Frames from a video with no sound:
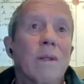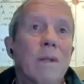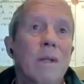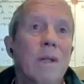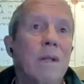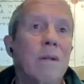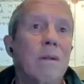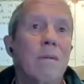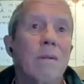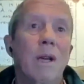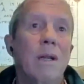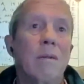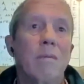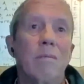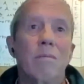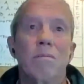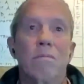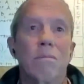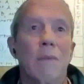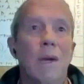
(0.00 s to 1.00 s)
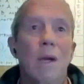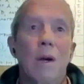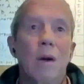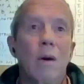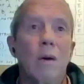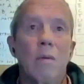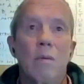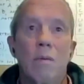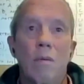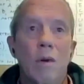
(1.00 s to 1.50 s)
in in
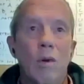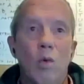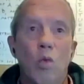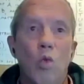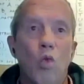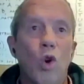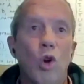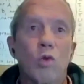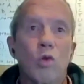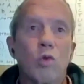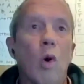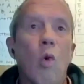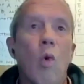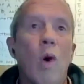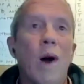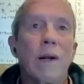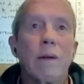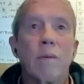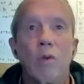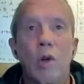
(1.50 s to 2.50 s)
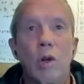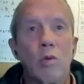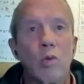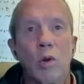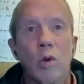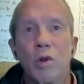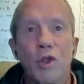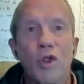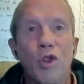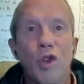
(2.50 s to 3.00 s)
World War One, World
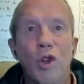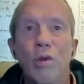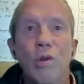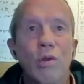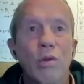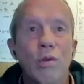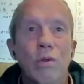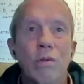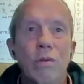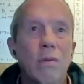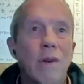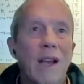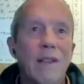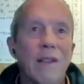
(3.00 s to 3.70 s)
War Two,